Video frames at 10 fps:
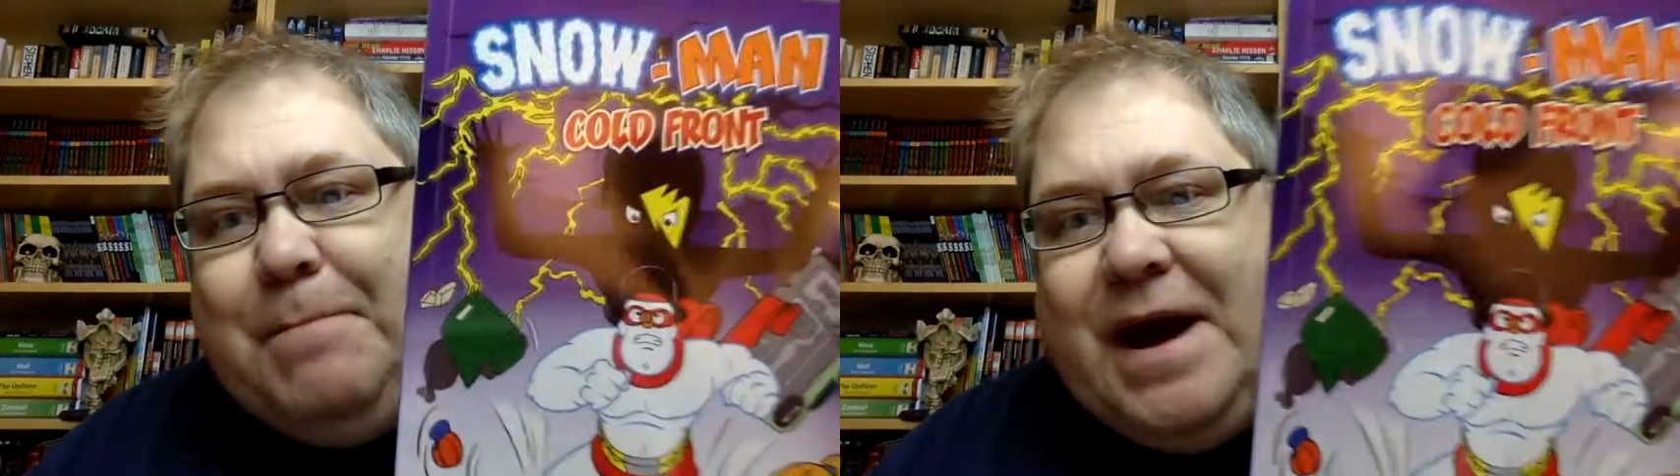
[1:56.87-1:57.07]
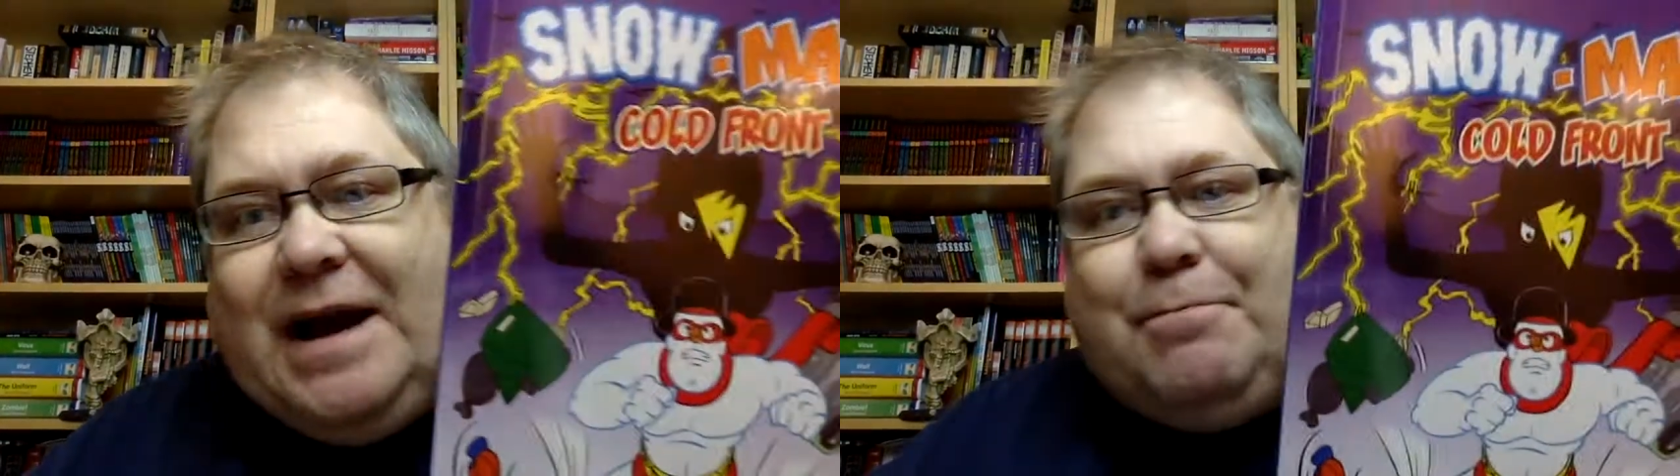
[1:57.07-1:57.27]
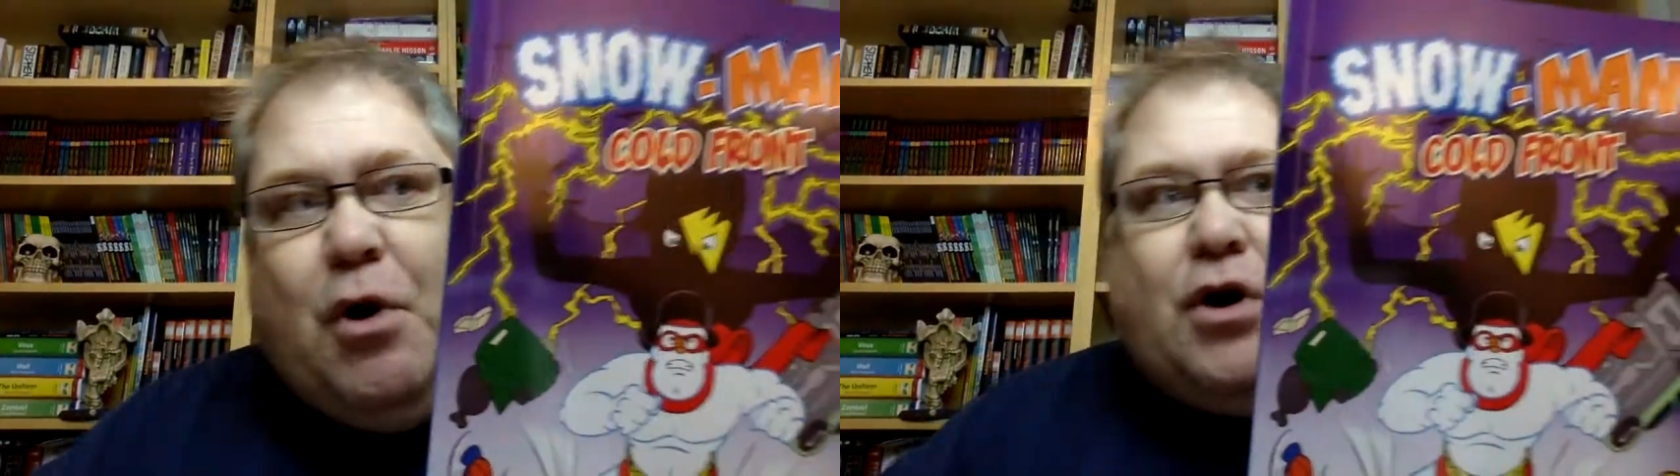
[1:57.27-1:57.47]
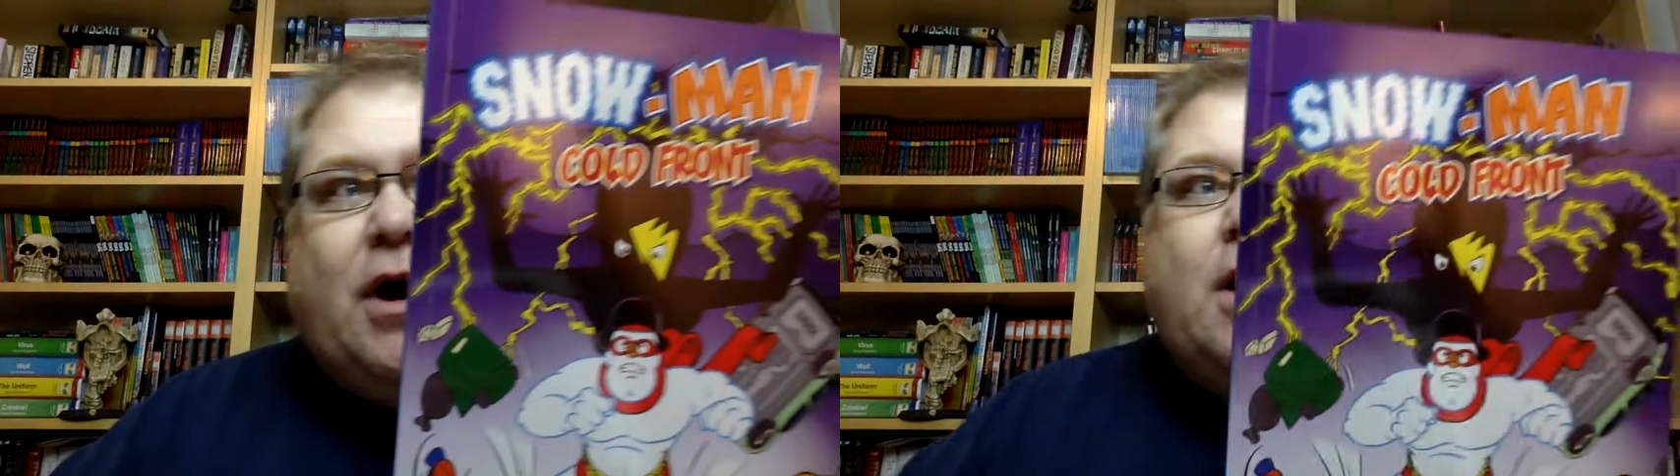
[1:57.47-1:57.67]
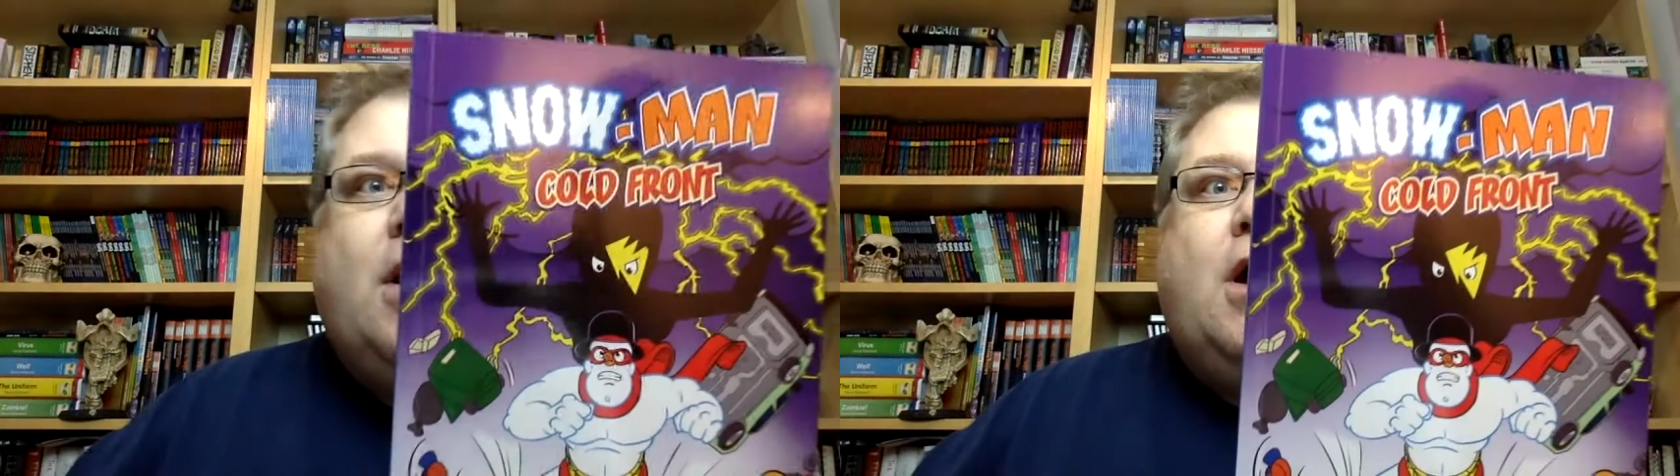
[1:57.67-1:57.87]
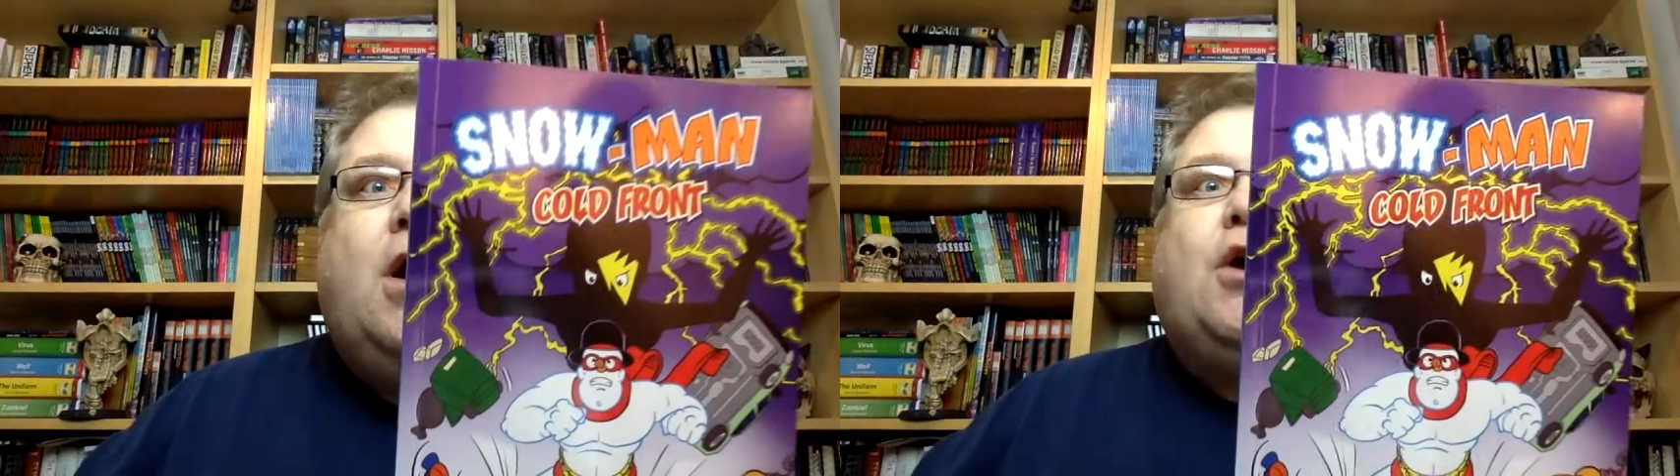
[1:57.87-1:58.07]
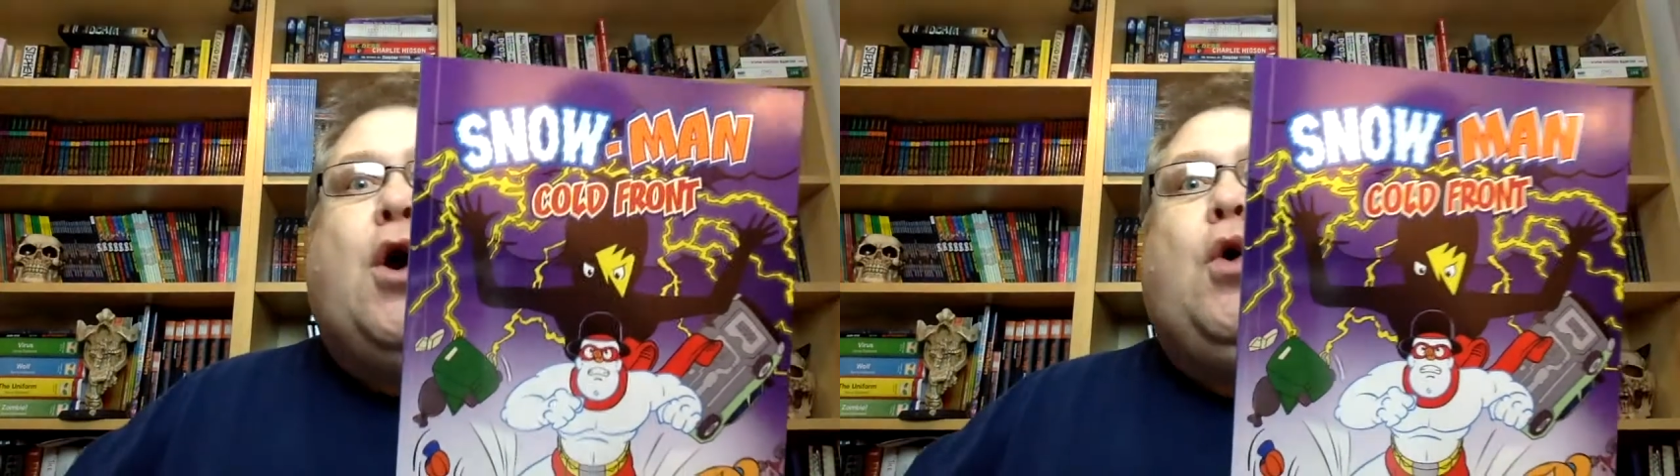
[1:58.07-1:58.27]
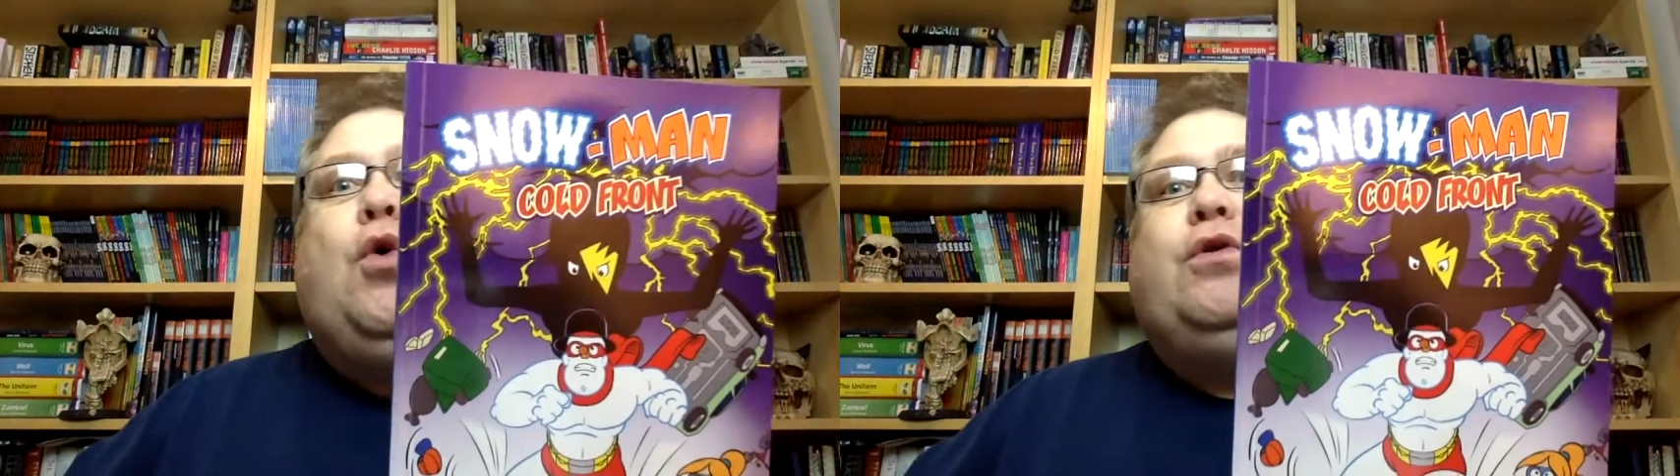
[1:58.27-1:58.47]
big book,
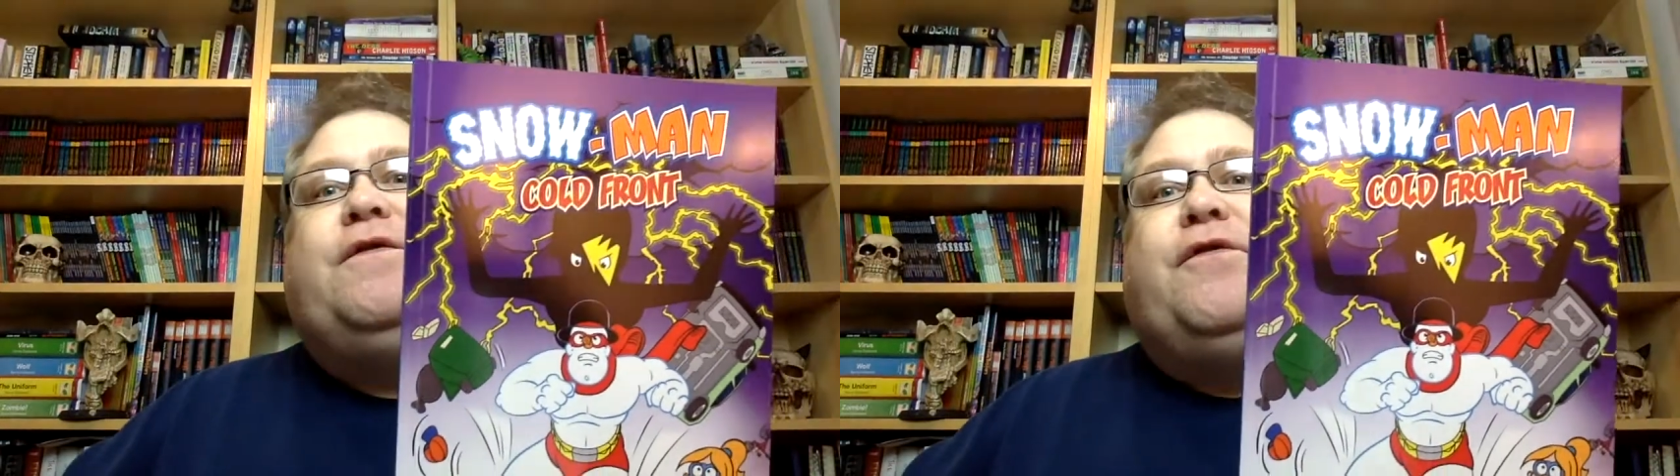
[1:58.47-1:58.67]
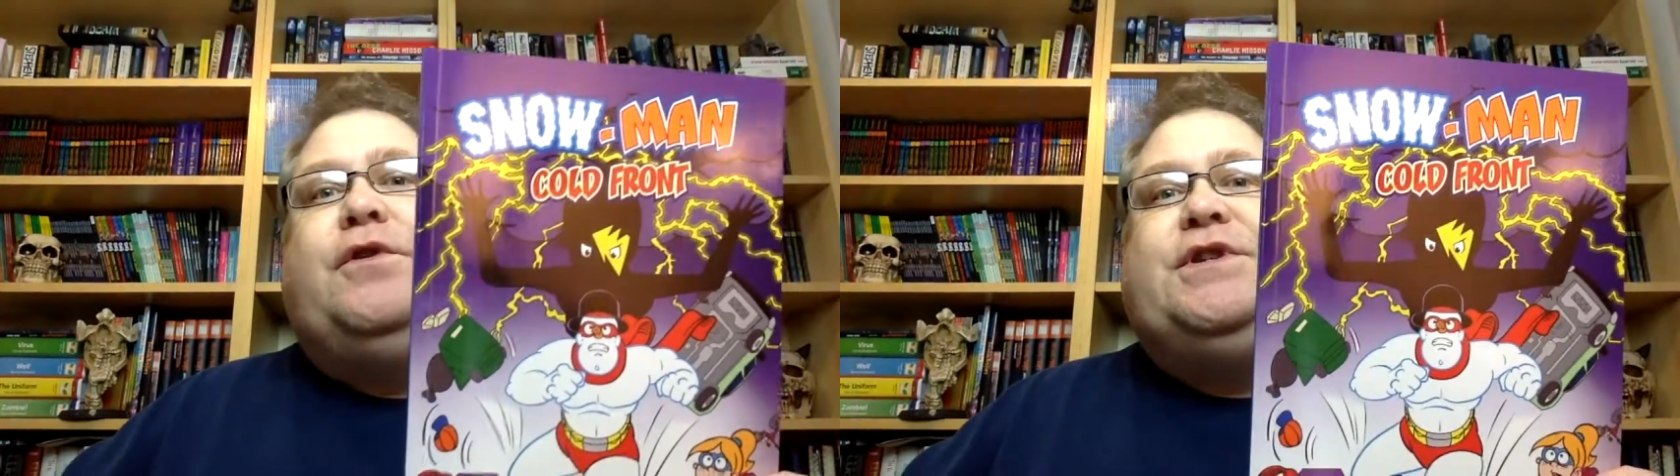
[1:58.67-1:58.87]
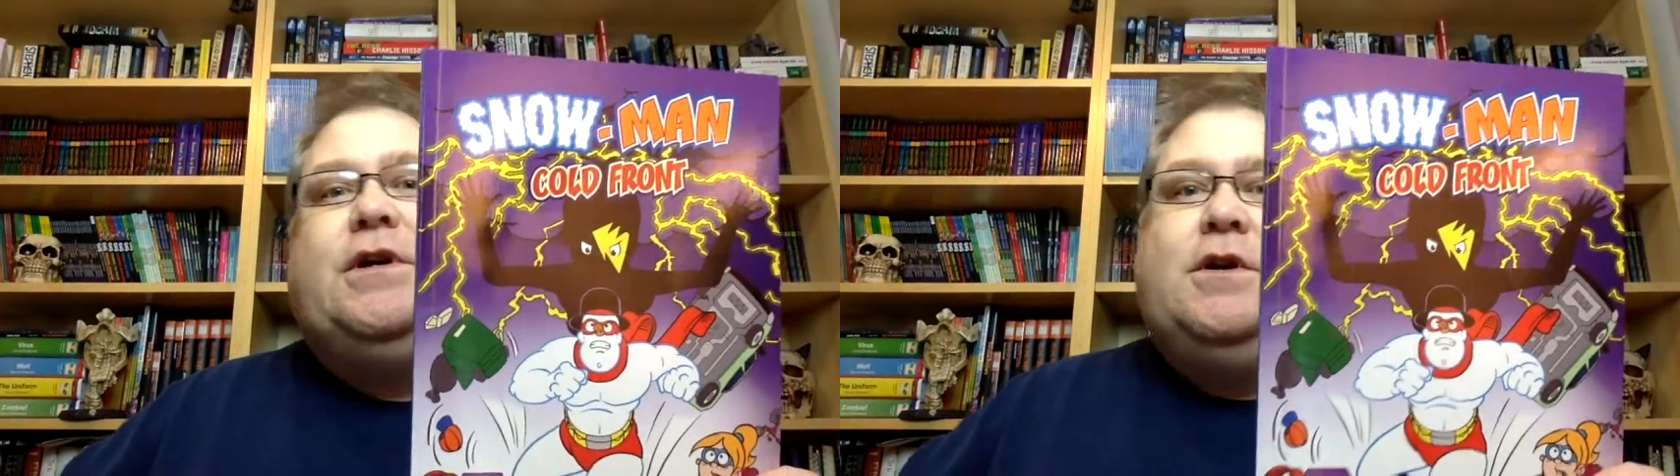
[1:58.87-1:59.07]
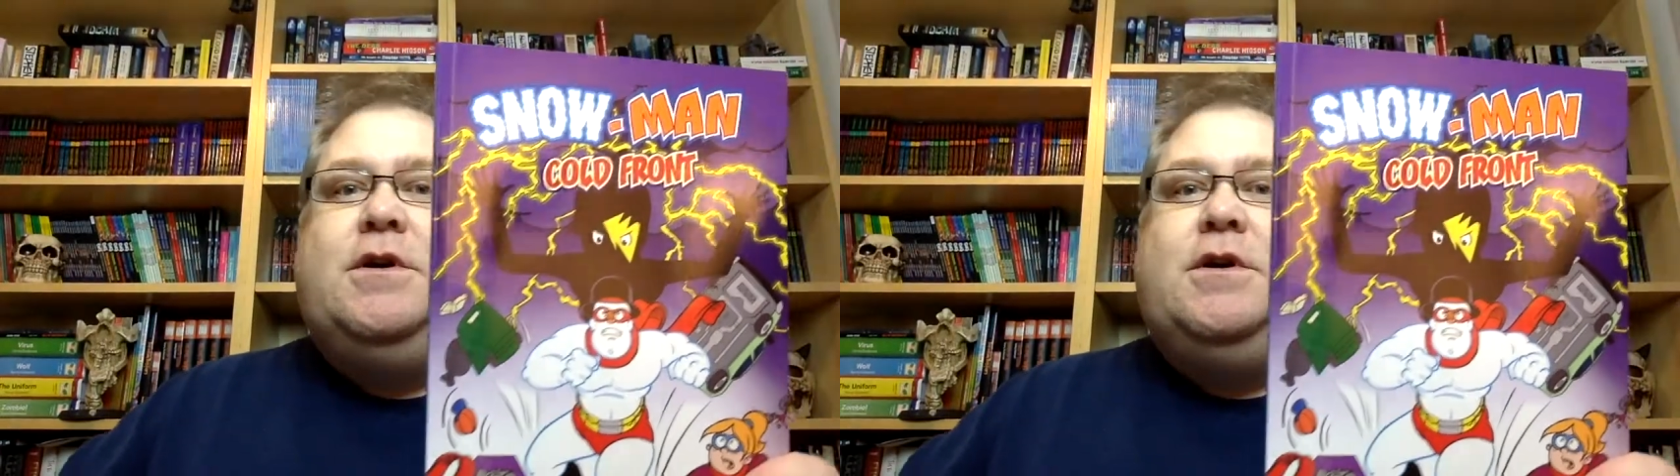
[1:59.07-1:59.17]
Cold Front.